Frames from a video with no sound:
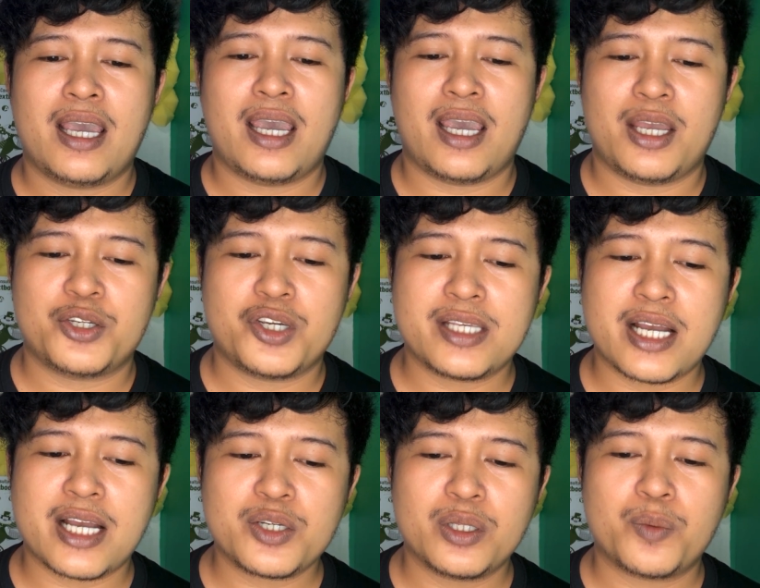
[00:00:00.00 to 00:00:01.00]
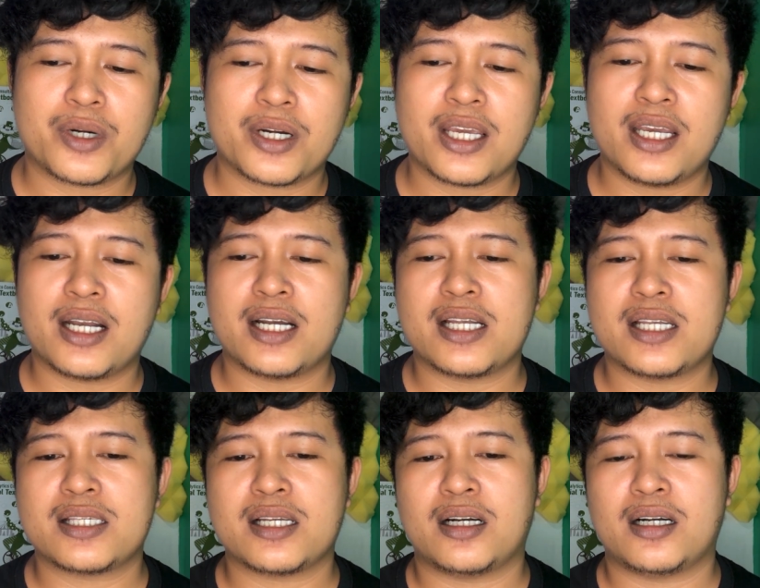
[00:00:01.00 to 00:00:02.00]
and she's actually working
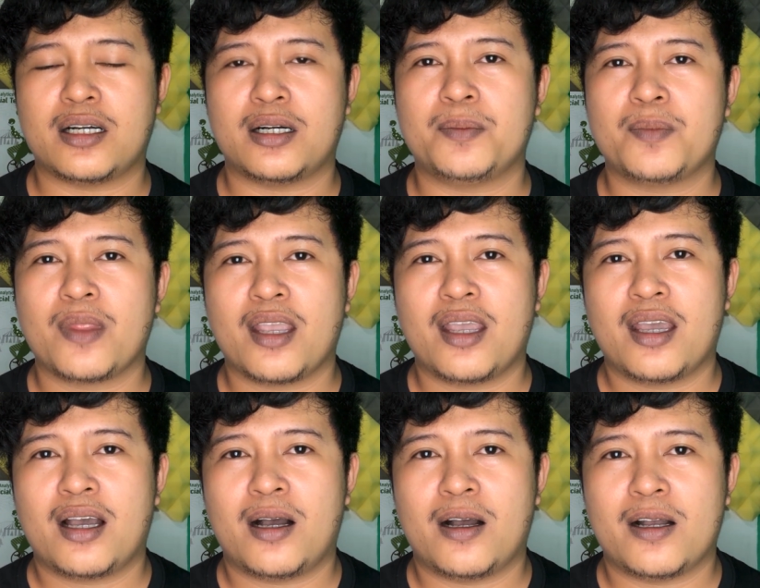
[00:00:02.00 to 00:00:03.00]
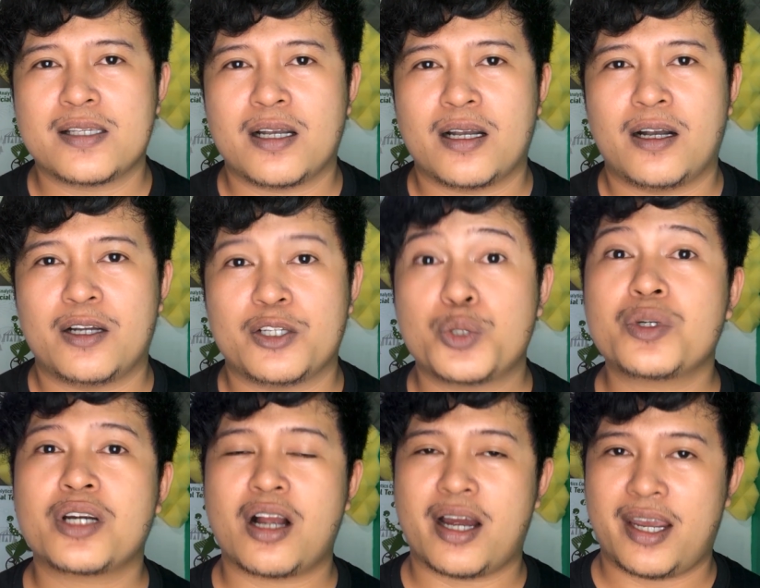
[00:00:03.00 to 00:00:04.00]
as a
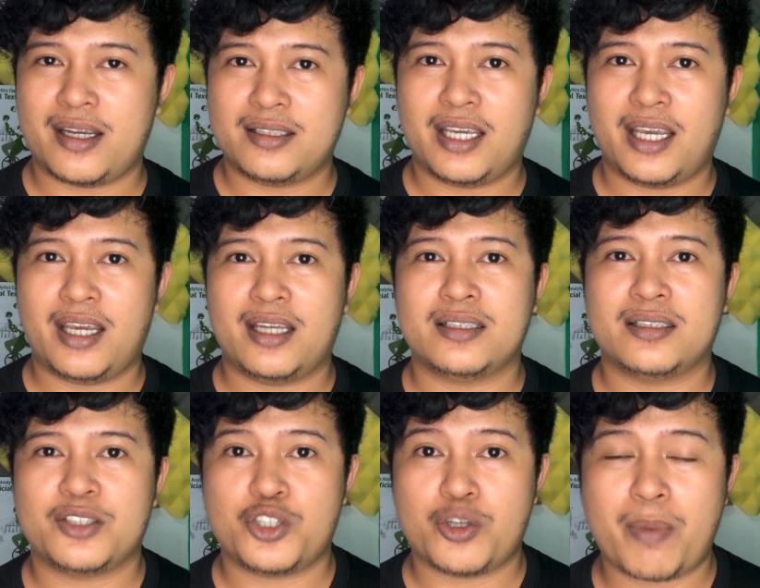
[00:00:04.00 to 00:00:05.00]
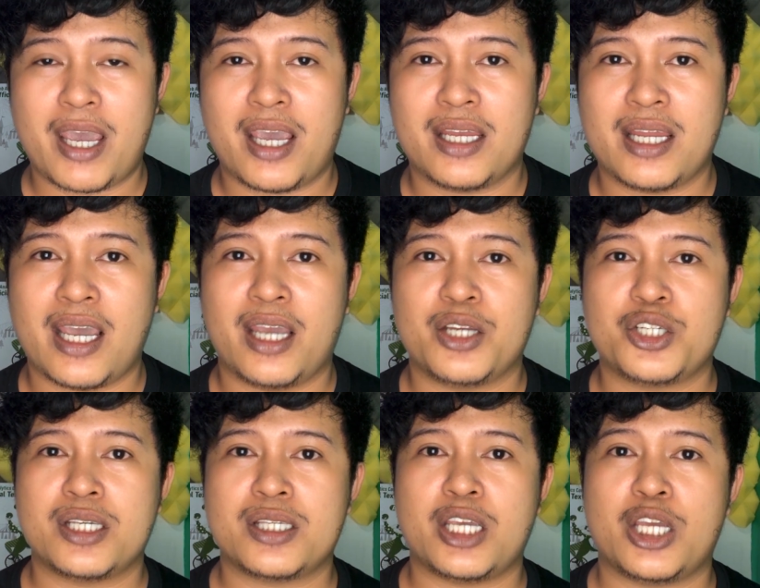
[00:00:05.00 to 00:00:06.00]
tour guide in Japan, and
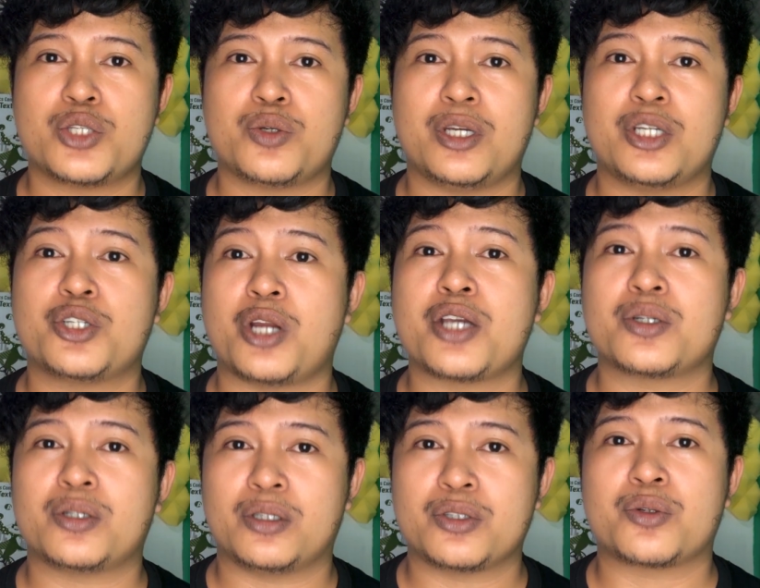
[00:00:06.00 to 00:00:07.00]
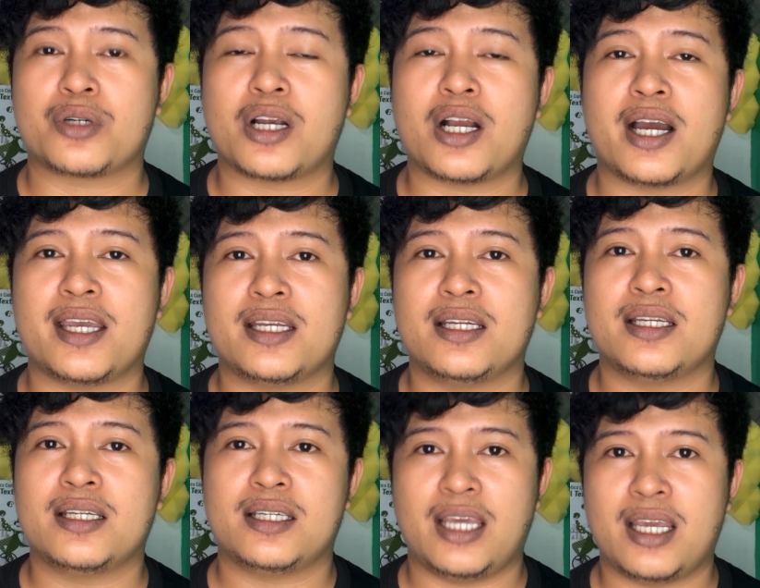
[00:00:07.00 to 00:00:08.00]
she's into international tour
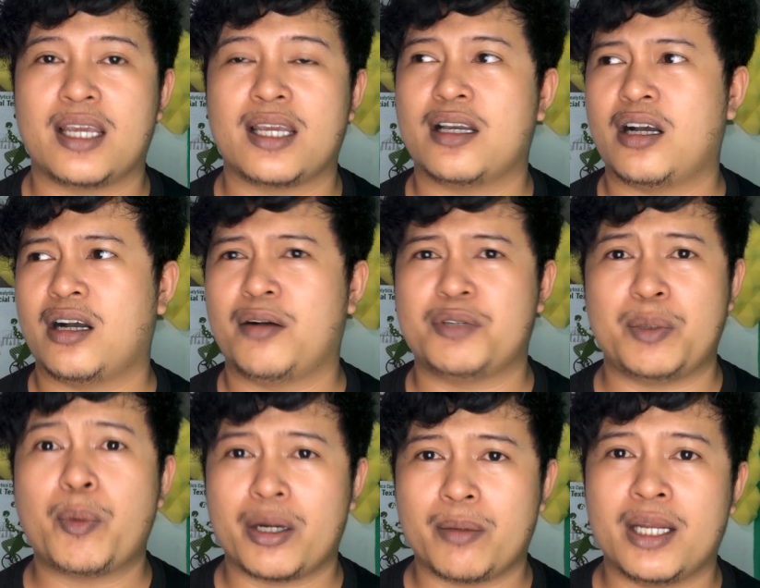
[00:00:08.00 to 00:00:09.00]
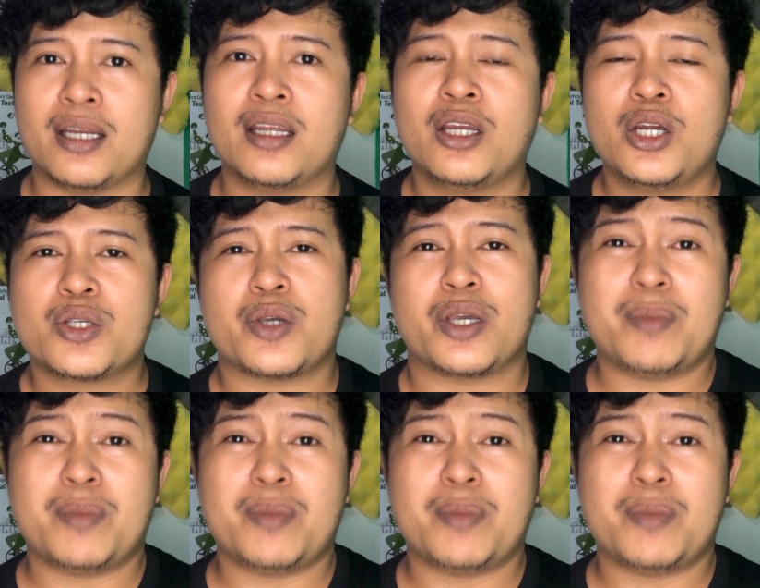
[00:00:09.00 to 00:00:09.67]
guiding department. So it